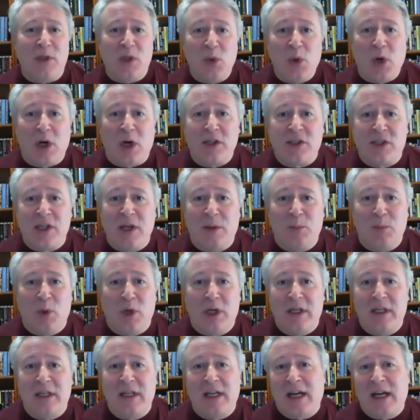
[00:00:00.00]
are
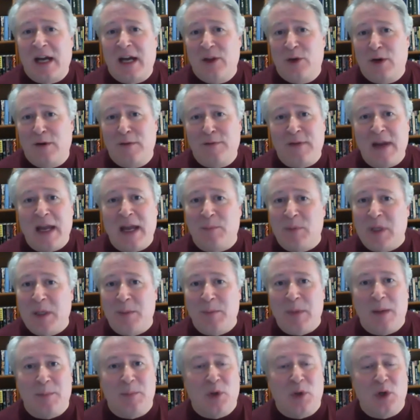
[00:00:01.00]
someone, either a family
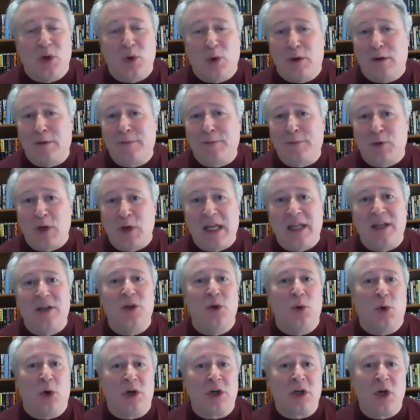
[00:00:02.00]
member or a friend
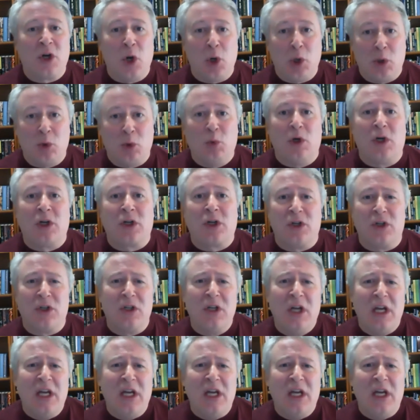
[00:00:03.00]
or a coworker